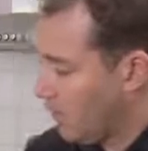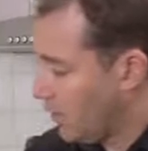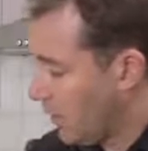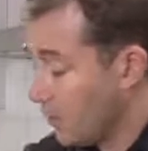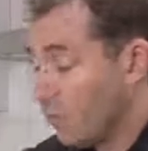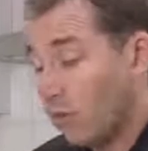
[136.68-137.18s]

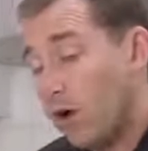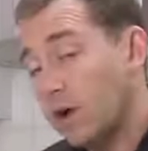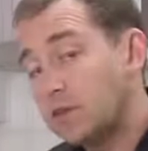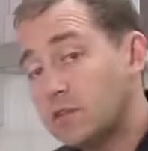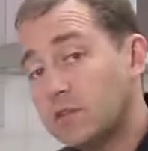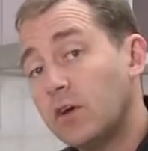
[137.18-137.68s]
Got our
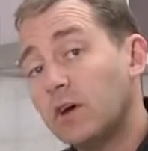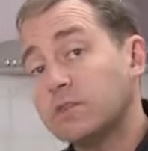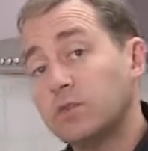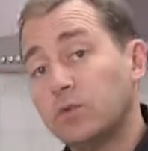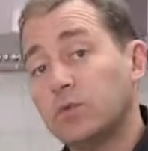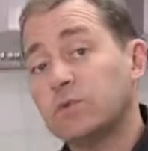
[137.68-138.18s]
grind
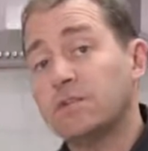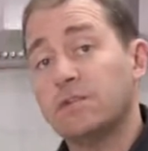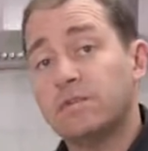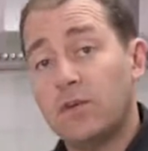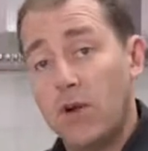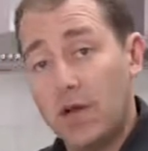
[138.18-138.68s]
size towards the
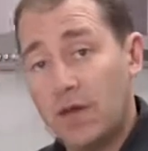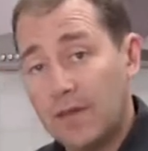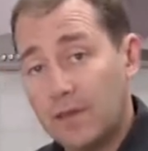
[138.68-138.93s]
finer